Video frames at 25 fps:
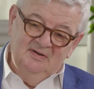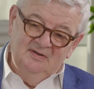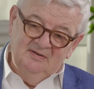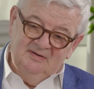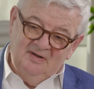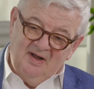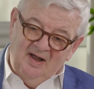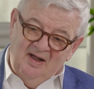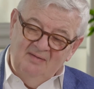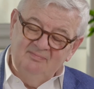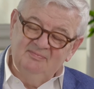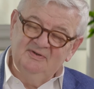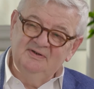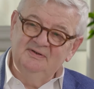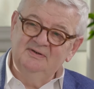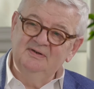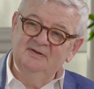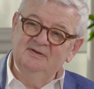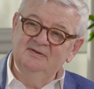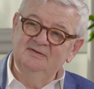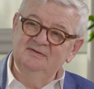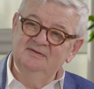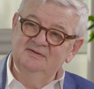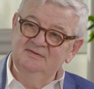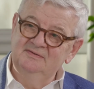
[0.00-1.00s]

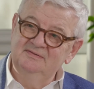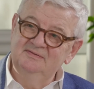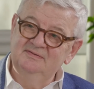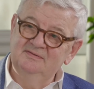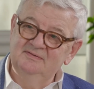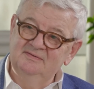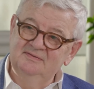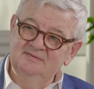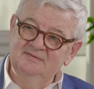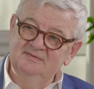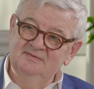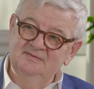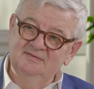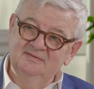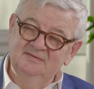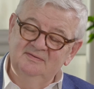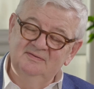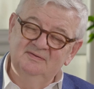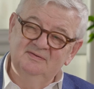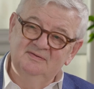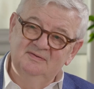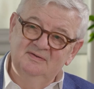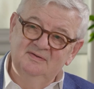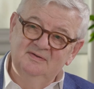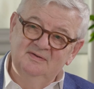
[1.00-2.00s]
complicated
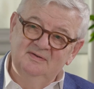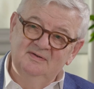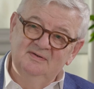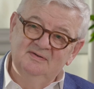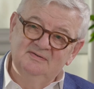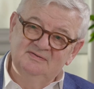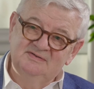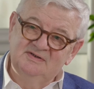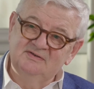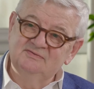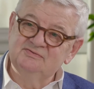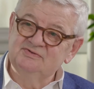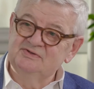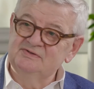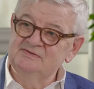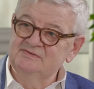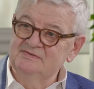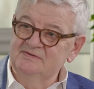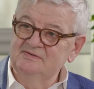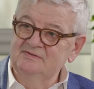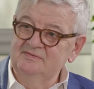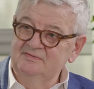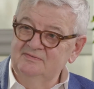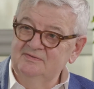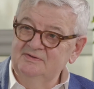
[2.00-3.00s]
social
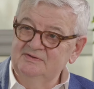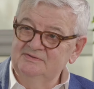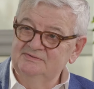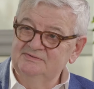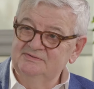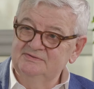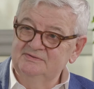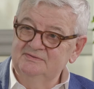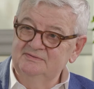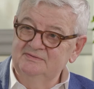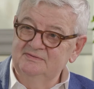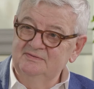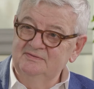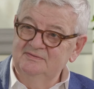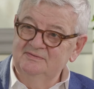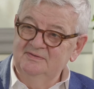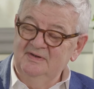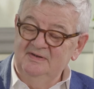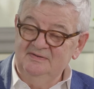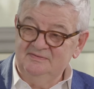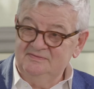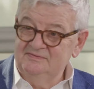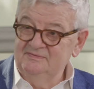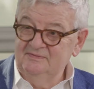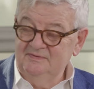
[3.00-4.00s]
situation.
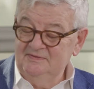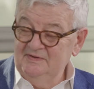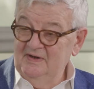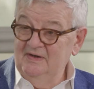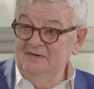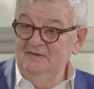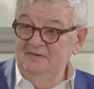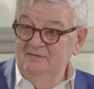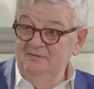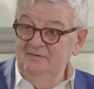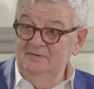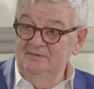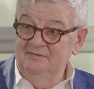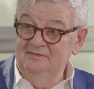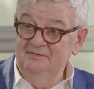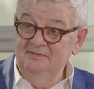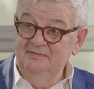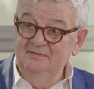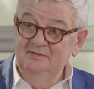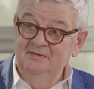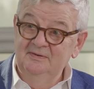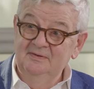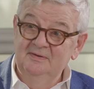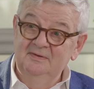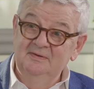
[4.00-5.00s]
That's what I learned
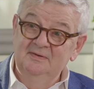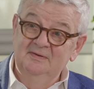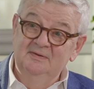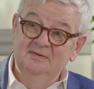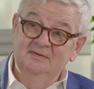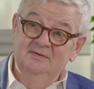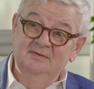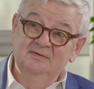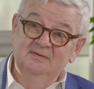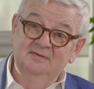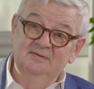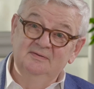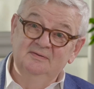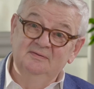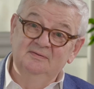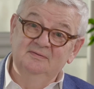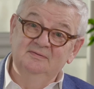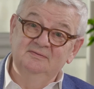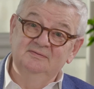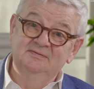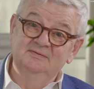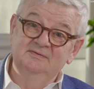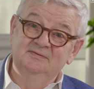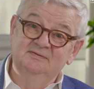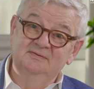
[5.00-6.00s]

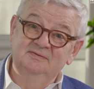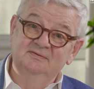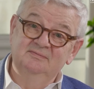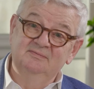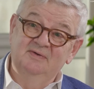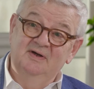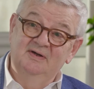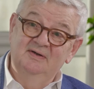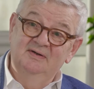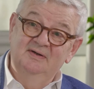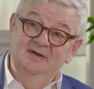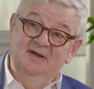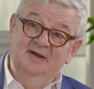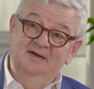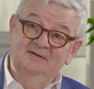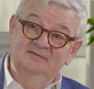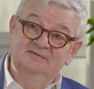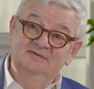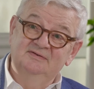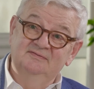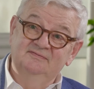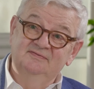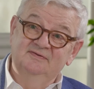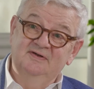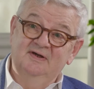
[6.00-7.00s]
during my
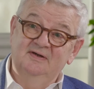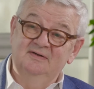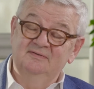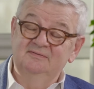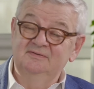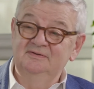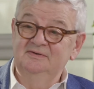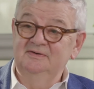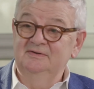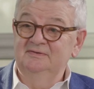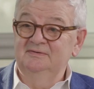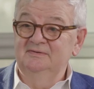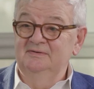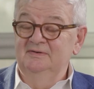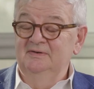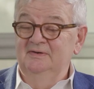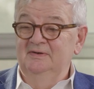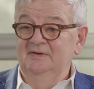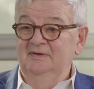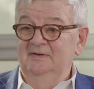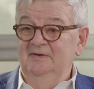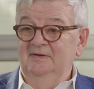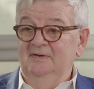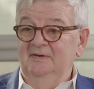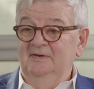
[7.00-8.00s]
active career.
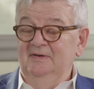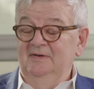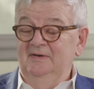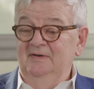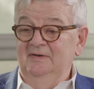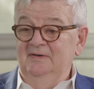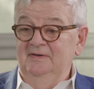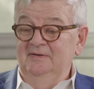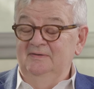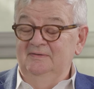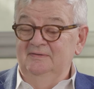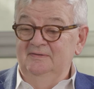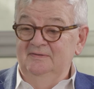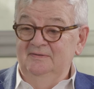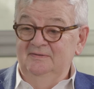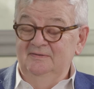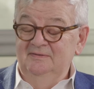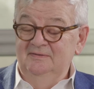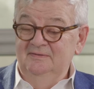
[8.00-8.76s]
And